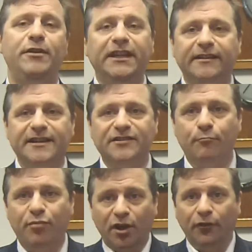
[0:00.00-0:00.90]
meaning it
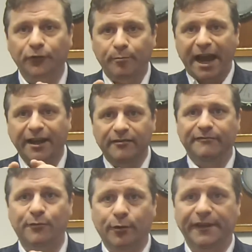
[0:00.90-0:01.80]
doesn't pulse back and
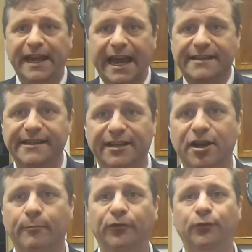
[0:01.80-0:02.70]
forth as it
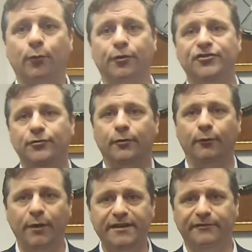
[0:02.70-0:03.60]
comes towards you or
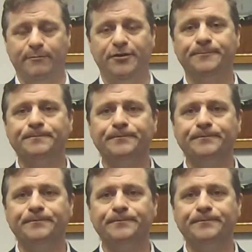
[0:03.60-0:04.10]
away from you,